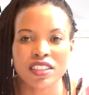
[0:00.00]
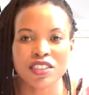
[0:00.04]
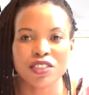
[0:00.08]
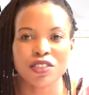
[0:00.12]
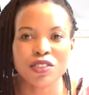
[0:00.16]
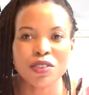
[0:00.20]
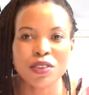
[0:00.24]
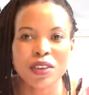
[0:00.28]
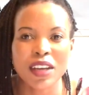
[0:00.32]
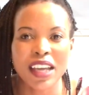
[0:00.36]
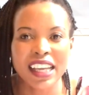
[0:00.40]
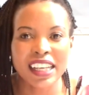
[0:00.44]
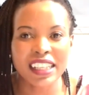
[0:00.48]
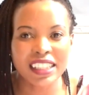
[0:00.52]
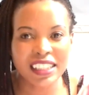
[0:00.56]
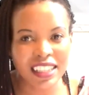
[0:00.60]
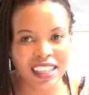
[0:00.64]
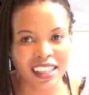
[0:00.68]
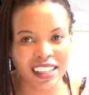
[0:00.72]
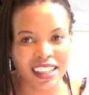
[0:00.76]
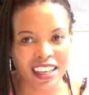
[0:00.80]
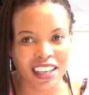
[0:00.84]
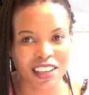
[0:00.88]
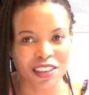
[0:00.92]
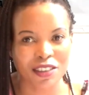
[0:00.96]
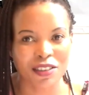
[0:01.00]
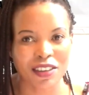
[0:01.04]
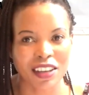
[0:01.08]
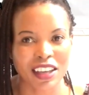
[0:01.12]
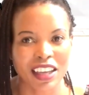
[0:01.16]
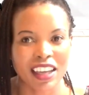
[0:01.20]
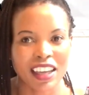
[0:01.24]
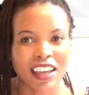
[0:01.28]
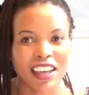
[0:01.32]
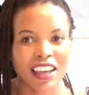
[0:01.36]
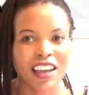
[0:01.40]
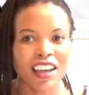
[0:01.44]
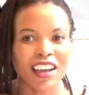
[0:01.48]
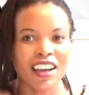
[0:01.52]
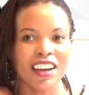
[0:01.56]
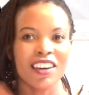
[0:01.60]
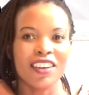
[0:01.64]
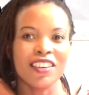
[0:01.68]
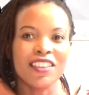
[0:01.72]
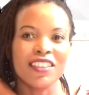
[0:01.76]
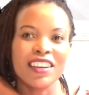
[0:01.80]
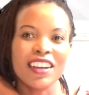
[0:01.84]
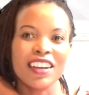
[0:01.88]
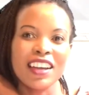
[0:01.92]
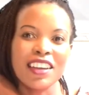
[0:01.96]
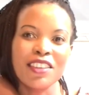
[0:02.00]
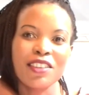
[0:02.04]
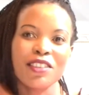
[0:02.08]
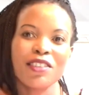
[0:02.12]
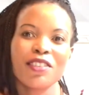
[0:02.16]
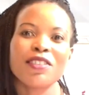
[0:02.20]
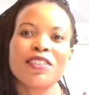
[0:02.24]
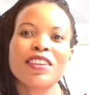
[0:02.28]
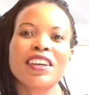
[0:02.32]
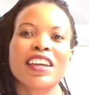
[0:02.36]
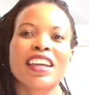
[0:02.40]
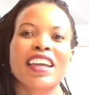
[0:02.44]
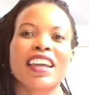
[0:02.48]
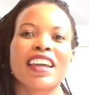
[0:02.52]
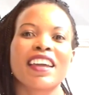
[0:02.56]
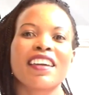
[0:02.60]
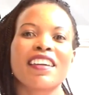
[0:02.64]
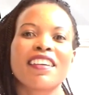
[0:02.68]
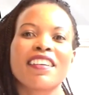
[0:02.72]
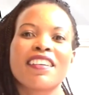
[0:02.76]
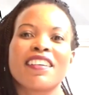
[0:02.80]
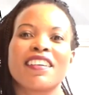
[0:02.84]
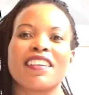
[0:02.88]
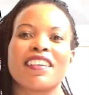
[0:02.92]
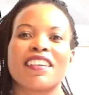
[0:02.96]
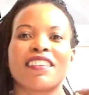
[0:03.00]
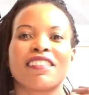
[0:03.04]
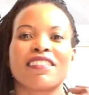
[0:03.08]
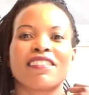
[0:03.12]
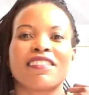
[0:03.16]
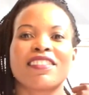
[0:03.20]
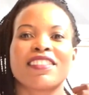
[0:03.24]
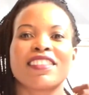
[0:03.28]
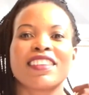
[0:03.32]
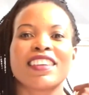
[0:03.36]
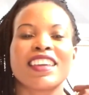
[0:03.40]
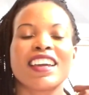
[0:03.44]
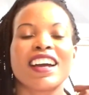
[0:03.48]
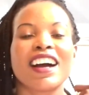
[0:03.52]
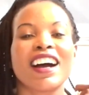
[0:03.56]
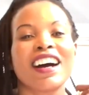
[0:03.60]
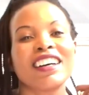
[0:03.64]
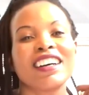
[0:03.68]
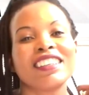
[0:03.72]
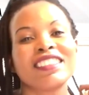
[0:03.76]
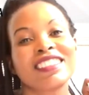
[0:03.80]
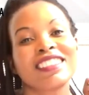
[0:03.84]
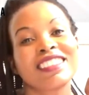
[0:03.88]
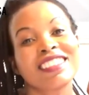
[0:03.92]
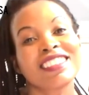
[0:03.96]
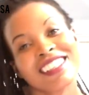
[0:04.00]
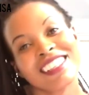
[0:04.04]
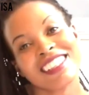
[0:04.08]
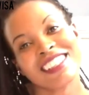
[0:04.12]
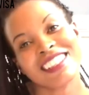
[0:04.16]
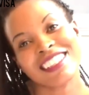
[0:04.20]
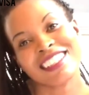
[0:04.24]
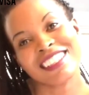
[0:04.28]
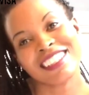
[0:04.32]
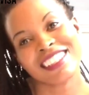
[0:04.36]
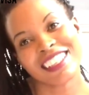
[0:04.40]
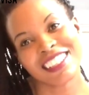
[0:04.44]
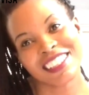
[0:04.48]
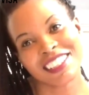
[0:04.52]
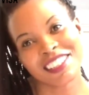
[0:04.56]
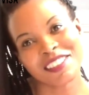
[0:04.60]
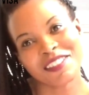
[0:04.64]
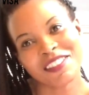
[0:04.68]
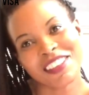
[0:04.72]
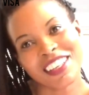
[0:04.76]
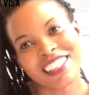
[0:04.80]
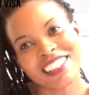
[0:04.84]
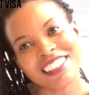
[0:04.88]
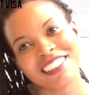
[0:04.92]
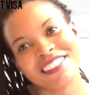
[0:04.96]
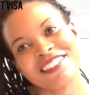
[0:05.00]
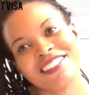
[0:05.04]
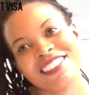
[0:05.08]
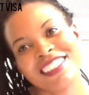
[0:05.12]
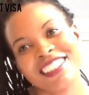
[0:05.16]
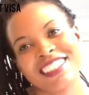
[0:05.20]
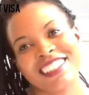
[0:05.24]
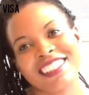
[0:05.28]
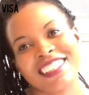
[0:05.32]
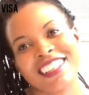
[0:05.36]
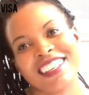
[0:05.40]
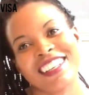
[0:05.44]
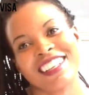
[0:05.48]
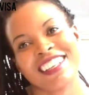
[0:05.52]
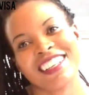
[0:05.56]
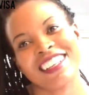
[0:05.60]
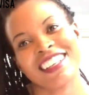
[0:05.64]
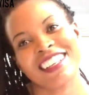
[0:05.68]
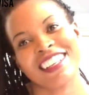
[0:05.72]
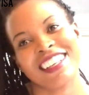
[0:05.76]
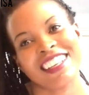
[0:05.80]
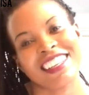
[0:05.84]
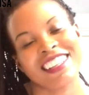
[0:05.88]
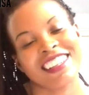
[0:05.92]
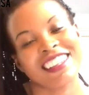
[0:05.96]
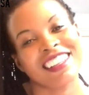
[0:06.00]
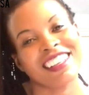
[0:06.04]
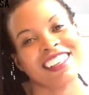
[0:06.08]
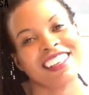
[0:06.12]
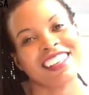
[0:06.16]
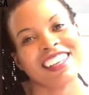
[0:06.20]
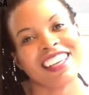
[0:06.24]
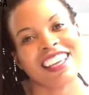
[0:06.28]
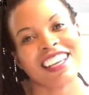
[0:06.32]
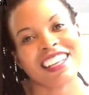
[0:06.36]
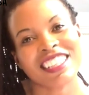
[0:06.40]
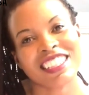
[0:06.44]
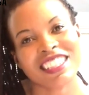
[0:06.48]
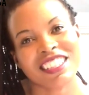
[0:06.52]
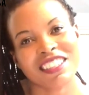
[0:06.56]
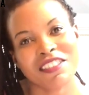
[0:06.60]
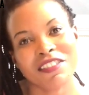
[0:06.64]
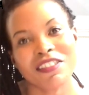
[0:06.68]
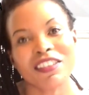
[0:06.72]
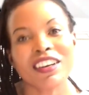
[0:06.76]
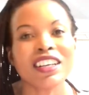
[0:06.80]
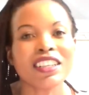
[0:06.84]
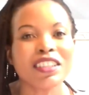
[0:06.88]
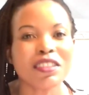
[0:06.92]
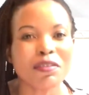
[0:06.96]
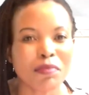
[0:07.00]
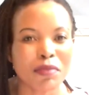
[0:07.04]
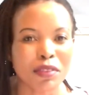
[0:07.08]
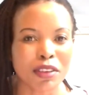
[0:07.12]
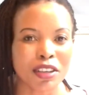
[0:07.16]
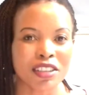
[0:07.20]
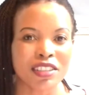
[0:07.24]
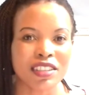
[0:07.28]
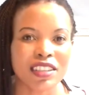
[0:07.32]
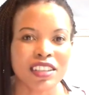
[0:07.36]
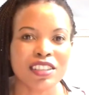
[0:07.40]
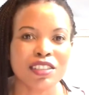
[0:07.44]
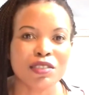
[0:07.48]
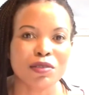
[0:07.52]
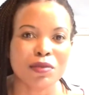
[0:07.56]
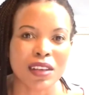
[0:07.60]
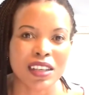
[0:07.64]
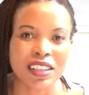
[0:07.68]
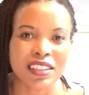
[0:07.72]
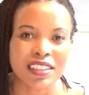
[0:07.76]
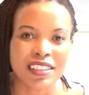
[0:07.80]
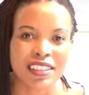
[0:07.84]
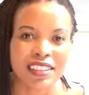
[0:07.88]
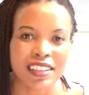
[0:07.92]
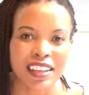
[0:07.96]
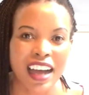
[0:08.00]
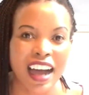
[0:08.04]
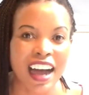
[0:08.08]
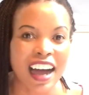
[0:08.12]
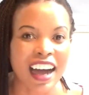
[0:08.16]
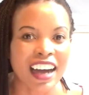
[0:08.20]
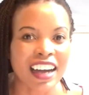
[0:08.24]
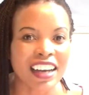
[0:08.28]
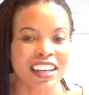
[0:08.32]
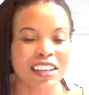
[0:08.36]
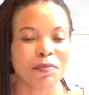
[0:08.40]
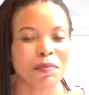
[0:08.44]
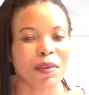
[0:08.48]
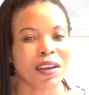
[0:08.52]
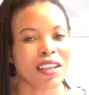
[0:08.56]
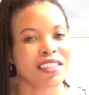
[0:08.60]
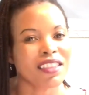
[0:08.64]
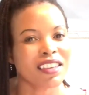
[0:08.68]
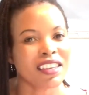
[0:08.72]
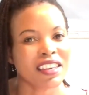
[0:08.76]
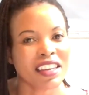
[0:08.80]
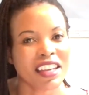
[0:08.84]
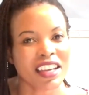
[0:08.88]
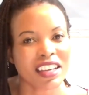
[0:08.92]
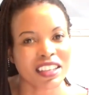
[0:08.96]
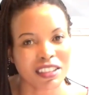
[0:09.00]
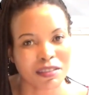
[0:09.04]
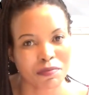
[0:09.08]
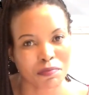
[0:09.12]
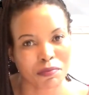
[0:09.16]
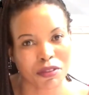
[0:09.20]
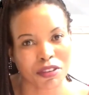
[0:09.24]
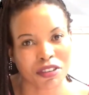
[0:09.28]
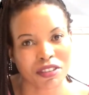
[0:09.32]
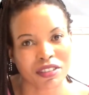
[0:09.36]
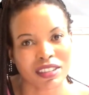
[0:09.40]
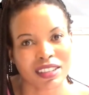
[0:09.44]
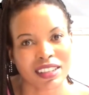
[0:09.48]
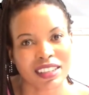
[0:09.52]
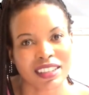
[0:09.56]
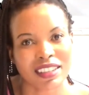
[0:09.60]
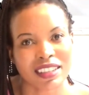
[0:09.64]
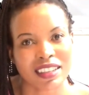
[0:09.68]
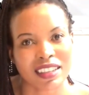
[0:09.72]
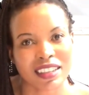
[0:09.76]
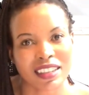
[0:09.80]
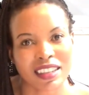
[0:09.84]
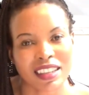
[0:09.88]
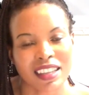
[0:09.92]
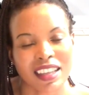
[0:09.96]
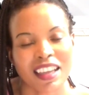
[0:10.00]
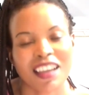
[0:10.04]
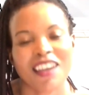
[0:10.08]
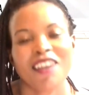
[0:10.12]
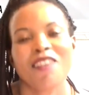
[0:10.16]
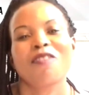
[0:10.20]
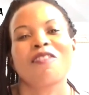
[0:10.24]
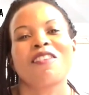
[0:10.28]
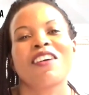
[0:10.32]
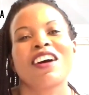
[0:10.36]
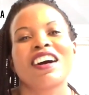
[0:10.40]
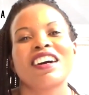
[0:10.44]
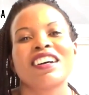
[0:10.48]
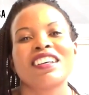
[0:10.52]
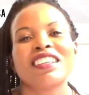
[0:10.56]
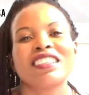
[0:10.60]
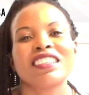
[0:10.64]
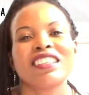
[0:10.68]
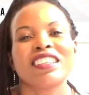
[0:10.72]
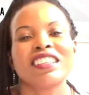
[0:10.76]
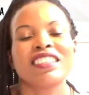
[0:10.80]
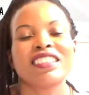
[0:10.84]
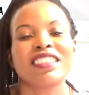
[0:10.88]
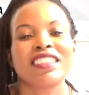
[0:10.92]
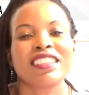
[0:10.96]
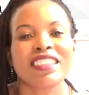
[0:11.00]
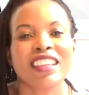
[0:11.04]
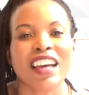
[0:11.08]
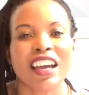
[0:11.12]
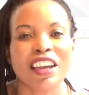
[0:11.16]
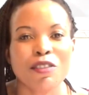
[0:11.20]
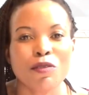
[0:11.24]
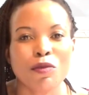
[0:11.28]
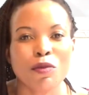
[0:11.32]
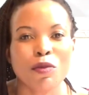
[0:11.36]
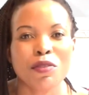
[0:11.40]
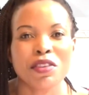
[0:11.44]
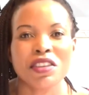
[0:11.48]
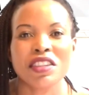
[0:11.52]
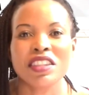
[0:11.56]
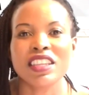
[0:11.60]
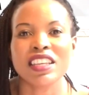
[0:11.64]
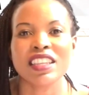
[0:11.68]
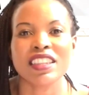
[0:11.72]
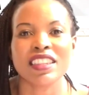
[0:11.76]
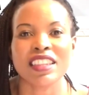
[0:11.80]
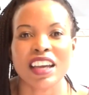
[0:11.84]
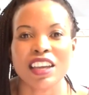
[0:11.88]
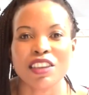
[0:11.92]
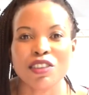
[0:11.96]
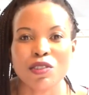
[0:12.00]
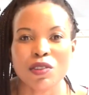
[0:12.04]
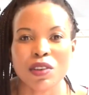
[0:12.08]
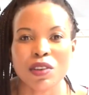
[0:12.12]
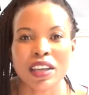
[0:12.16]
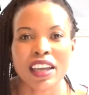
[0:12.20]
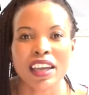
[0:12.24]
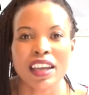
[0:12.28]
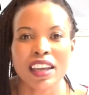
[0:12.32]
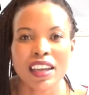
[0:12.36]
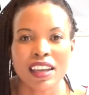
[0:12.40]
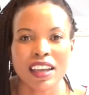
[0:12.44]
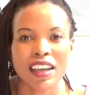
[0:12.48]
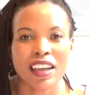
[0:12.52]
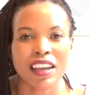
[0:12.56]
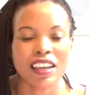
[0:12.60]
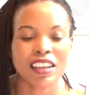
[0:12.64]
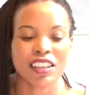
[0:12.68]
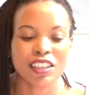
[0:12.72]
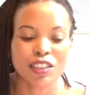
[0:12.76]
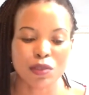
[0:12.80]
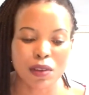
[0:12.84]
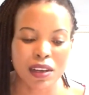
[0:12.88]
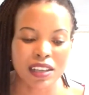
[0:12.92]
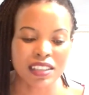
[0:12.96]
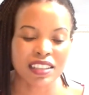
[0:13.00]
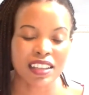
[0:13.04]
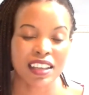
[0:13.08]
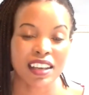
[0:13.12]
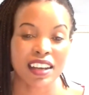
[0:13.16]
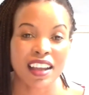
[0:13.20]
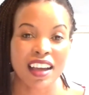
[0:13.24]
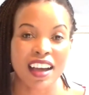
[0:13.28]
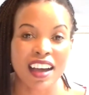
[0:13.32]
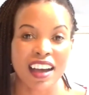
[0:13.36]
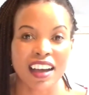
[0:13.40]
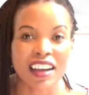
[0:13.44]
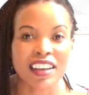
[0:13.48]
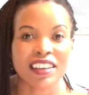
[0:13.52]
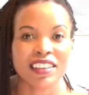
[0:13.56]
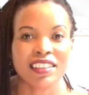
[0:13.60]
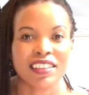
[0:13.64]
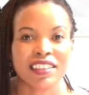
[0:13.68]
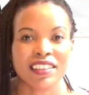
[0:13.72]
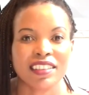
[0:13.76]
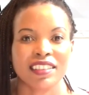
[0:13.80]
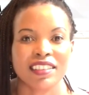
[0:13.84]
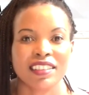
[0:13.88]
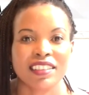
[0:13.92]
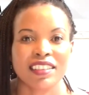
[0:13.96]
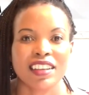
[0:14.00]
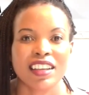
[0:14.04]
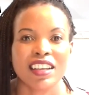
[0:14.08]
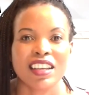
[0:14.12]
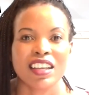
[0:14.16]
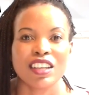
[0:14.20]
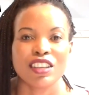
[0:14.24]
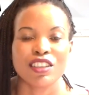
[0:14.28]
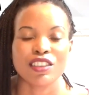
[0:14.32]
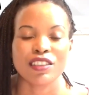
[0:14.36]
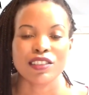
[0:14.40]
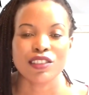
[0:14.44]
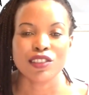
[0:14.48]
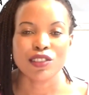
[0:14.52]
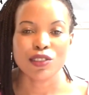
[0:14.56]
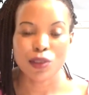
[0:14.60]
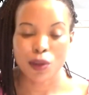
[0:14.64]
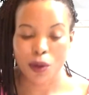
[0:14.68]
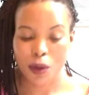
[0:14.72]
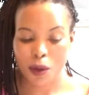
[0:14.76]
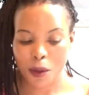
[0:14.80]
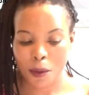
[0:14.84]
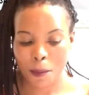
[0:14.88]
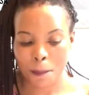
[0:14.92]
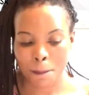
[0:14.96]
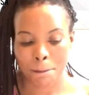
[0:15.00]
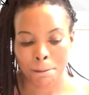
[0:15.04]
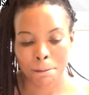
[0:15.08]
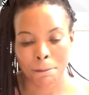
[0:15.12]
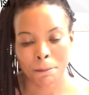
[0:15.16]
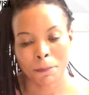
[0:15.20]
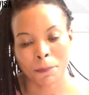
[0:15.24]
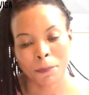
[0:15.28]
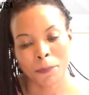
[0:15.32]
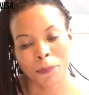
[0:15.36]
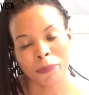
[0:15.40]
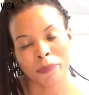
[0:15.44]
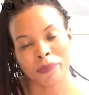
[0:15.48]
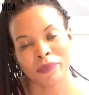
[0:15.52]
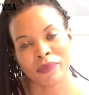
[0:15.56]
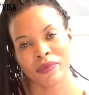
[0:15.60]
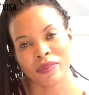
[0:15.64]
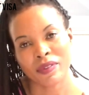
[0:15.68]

once you enter the UK on a UK fiancé settlement visa. The first process was hard, but the next process was within the UK. It wasn't hard. So